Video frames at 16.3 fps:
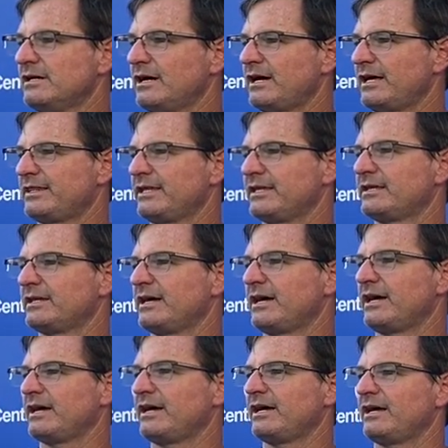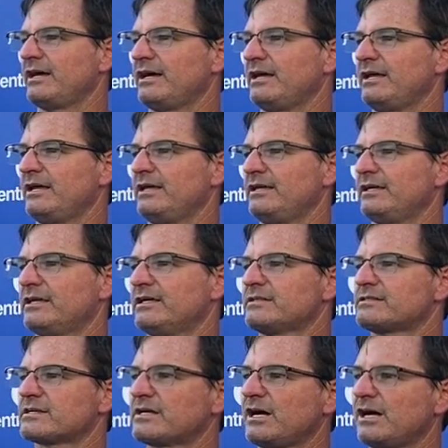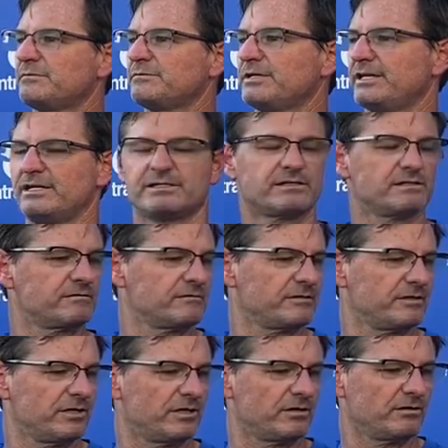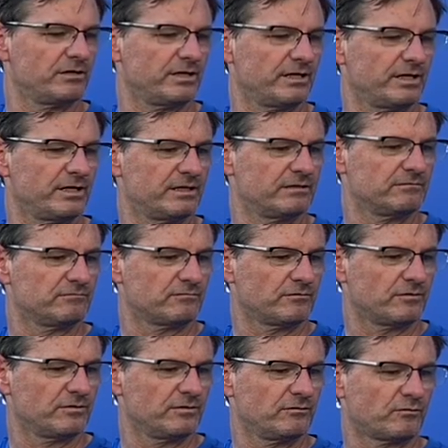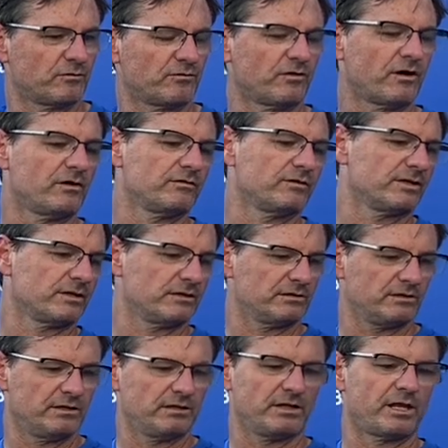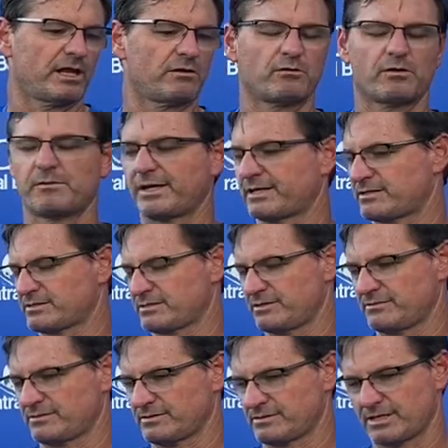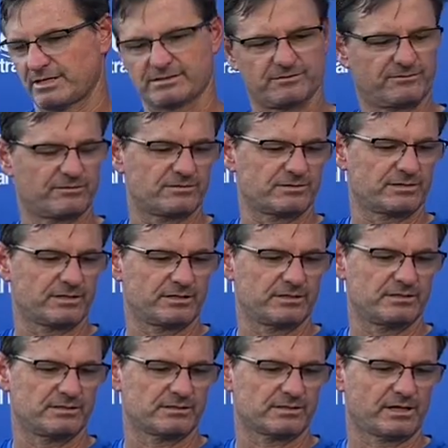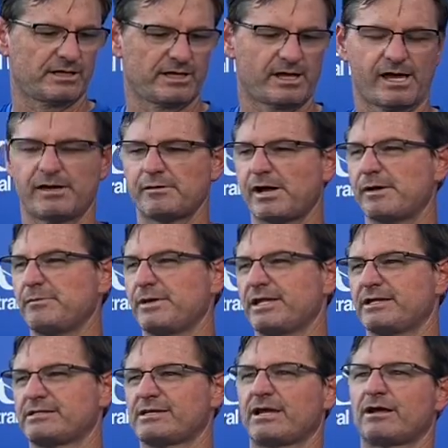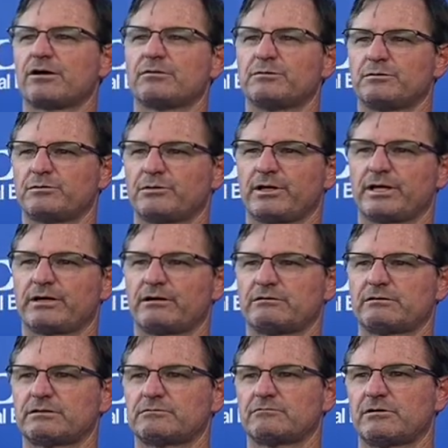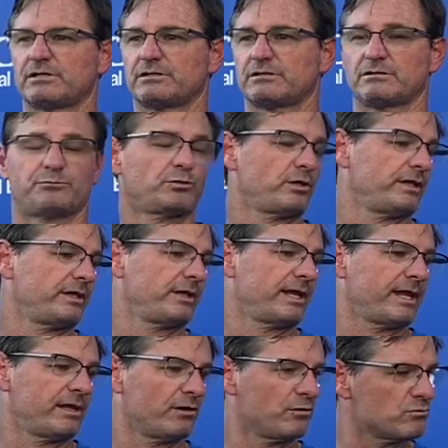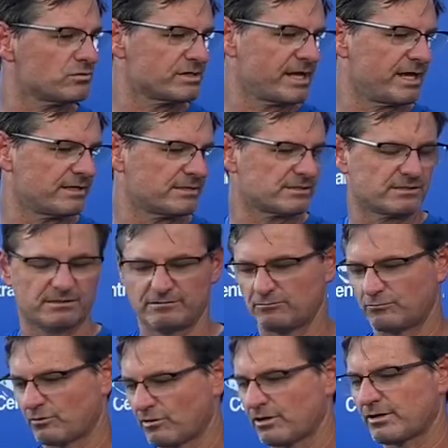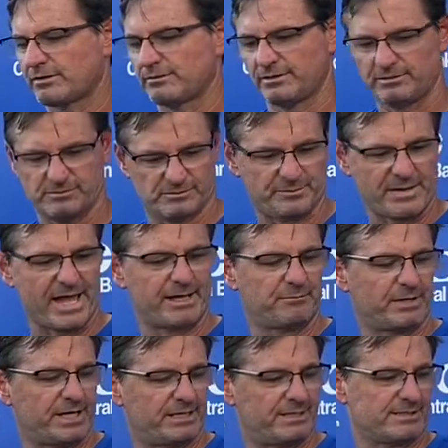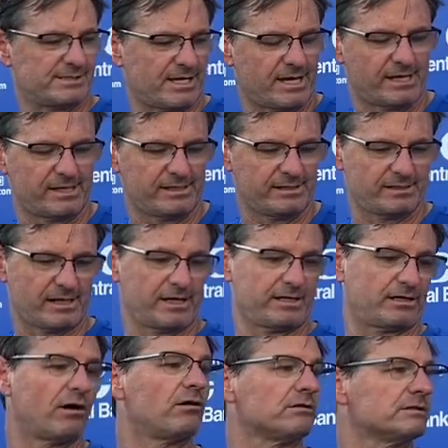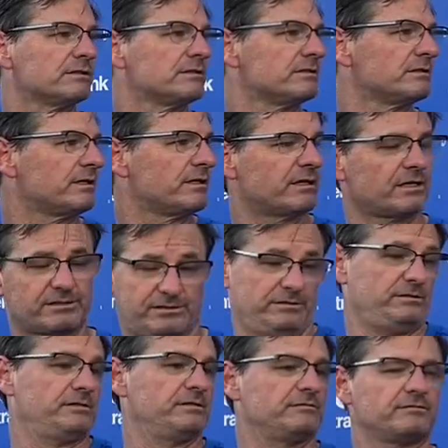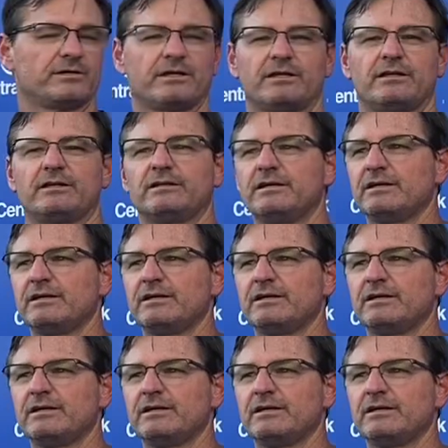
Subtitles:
I think it's a combination. You know, you got revolving, you know, I don't want to make excuses. That's the first thing is I made a terrible play call on one, a play that had no chance to work. It was bad by design, and I called it, and I shouldn't have, and